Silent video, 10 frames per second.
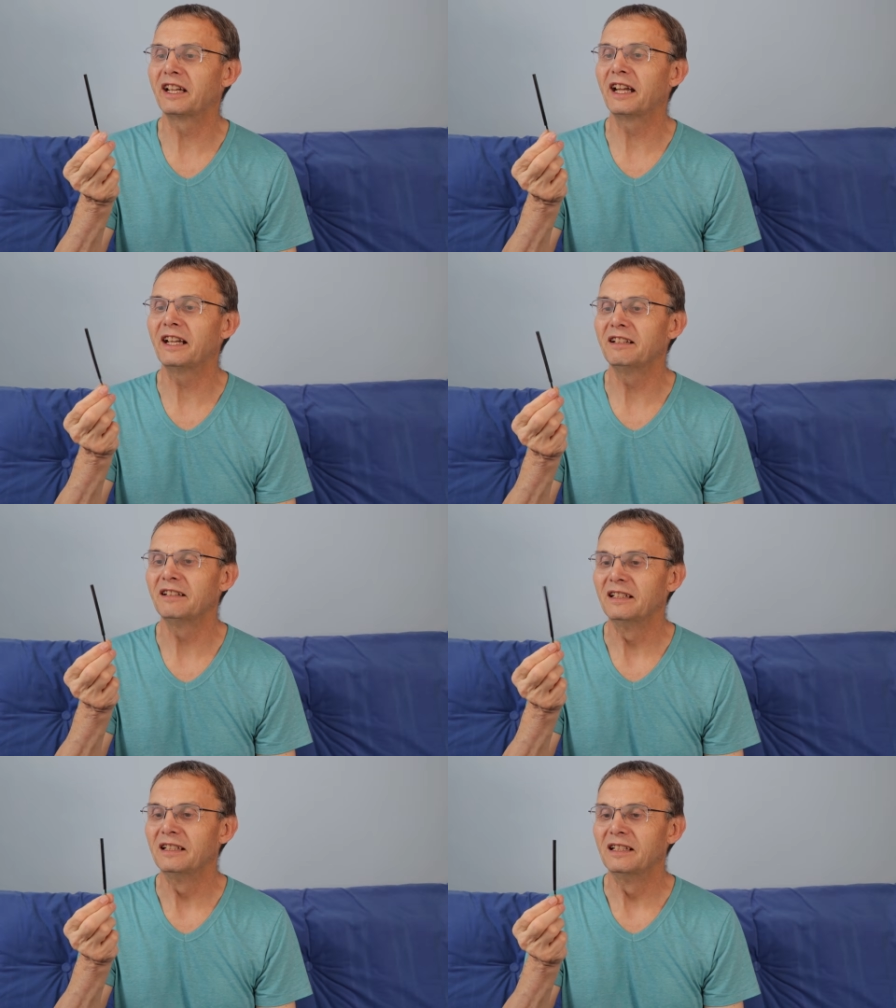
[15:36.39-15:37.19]
cane
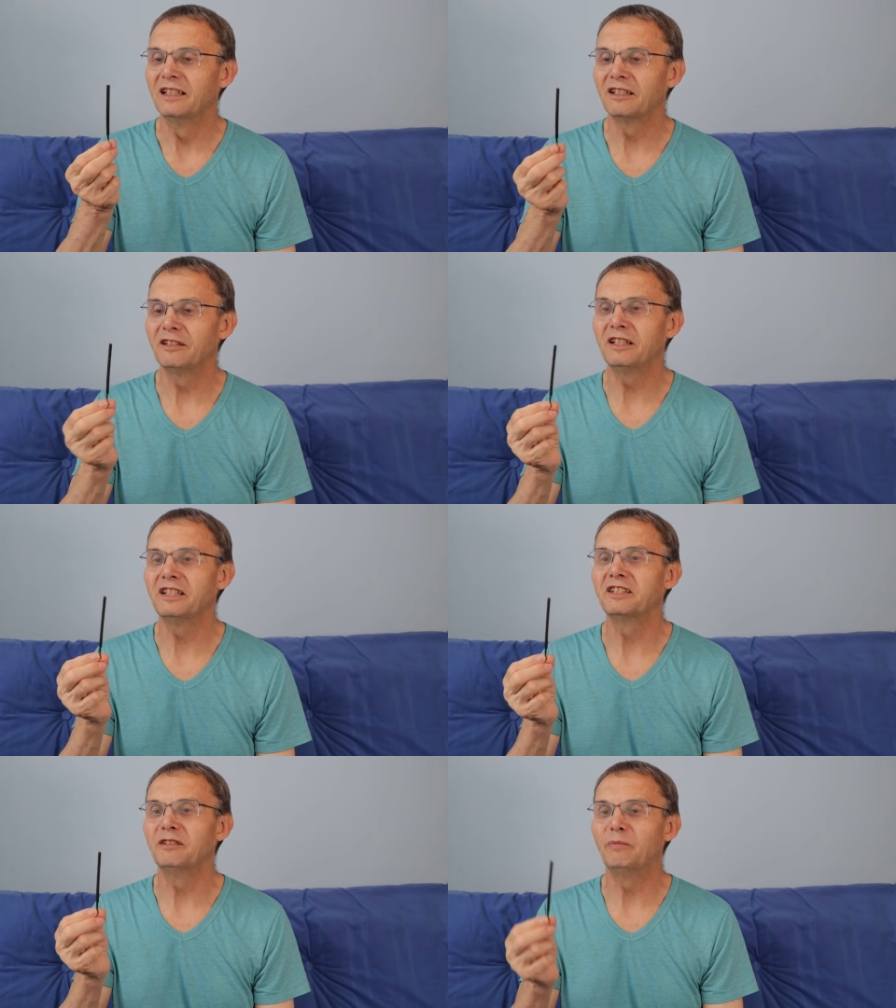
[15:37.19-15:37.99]
glued
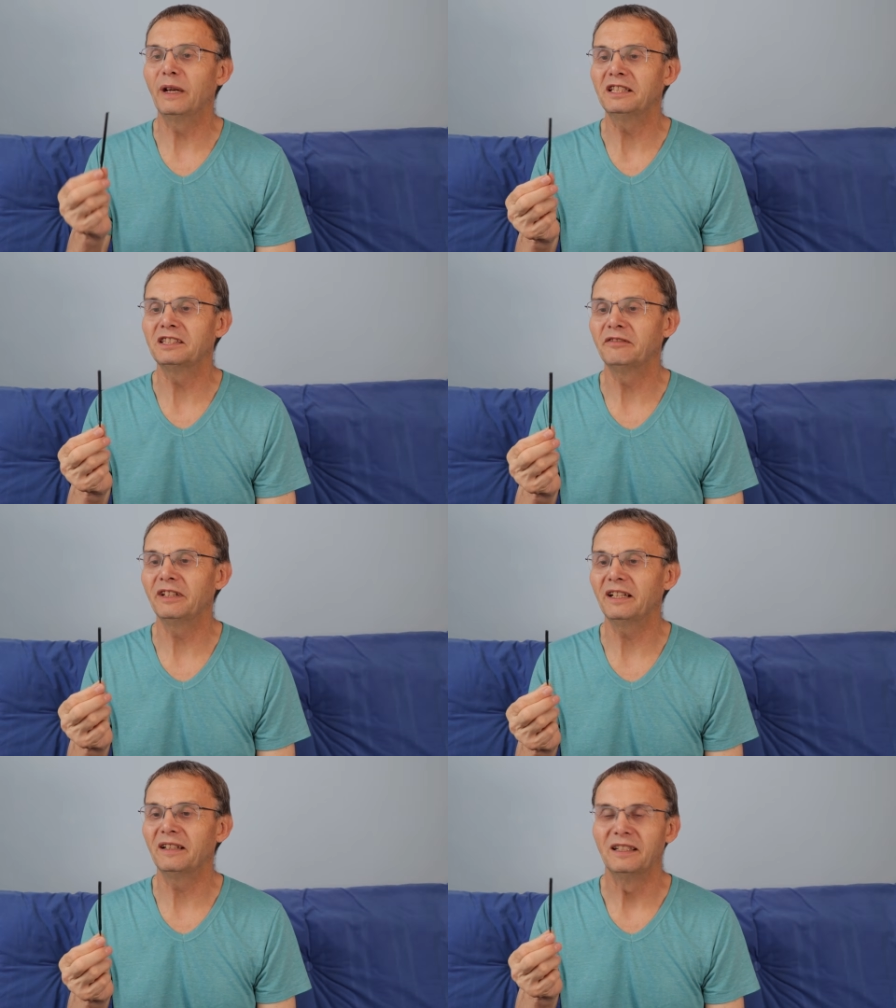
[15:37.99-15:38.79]
into the base of it,